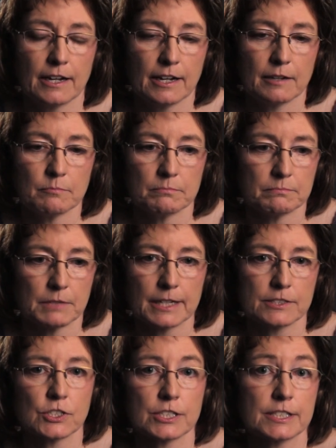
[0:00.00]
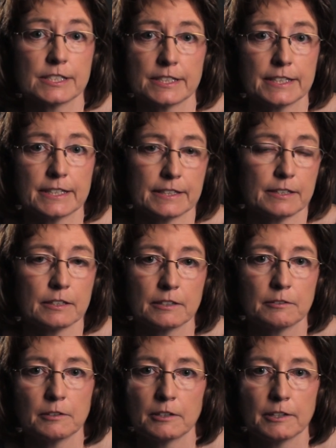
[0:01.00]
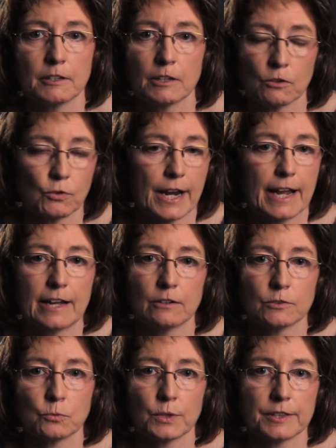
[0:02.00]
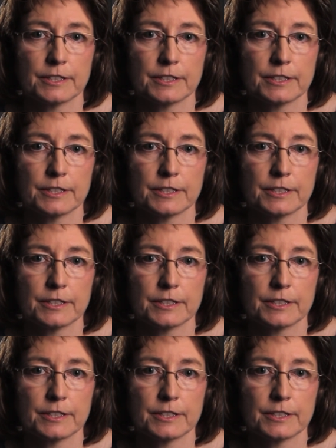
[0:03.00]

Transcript: I'm not just sitting around with